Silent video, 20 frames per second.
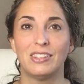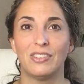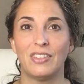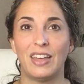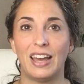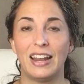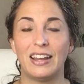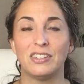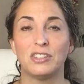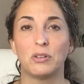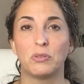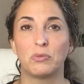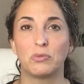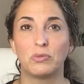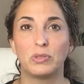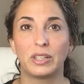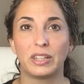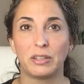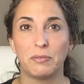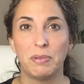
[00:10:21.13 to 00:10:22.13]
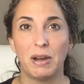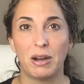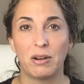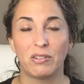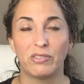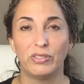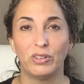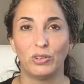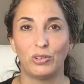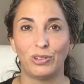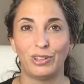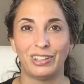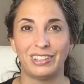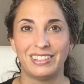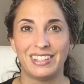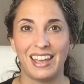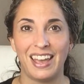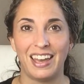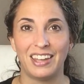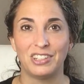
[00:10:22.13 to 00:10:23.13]
So that is a really powerful oil
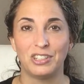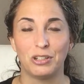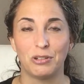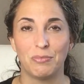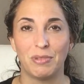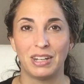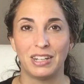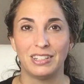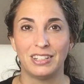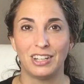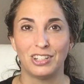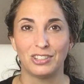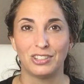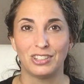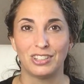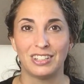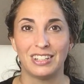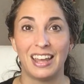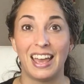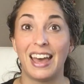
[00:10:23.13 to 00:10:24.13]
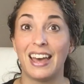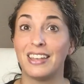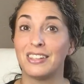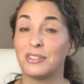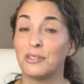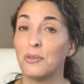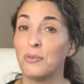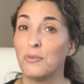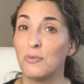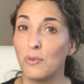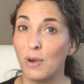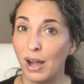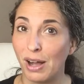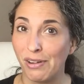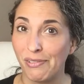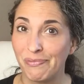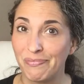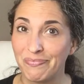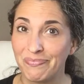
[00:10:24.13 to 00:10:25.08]
to add to your meditation as well.